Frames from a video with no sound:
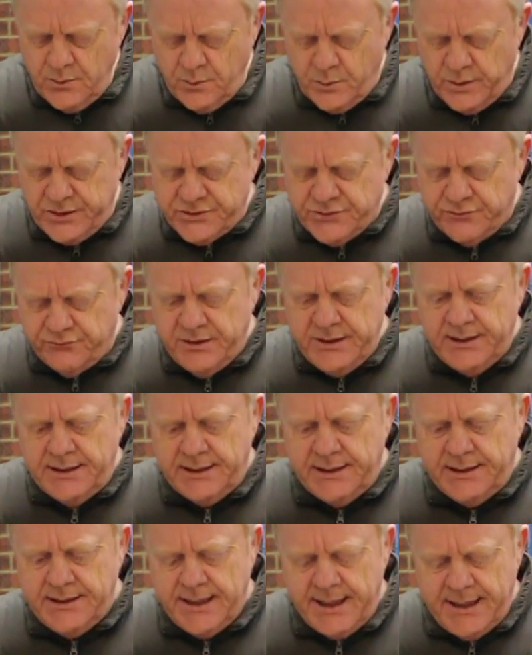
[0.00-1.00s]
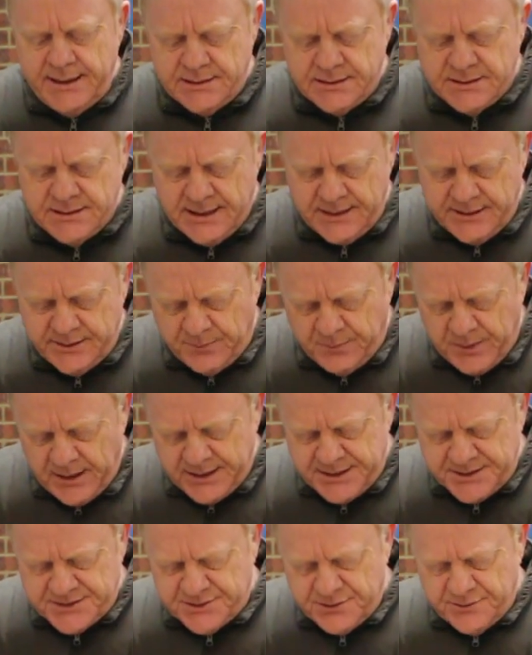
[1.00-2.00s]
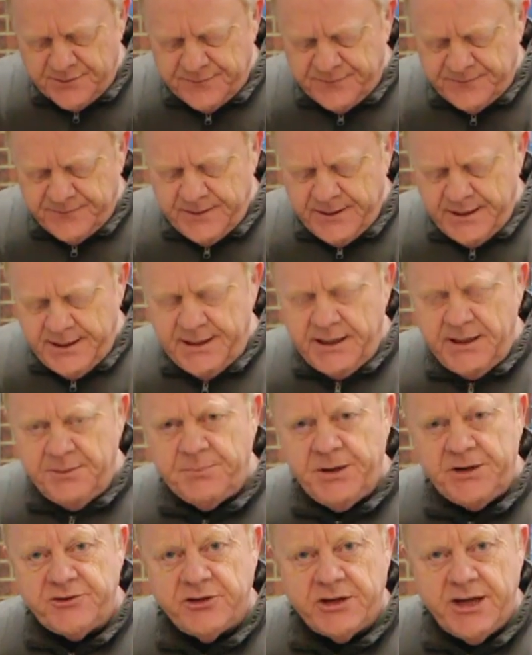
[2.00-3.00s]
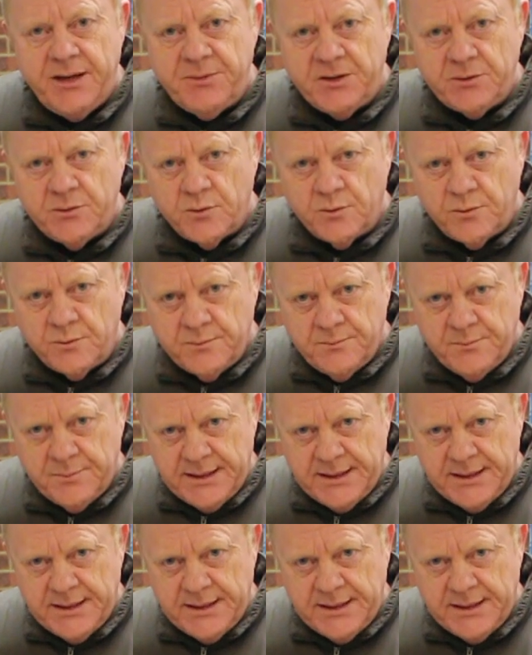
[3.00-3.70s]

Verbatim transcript: which really can take the place of any petrochemical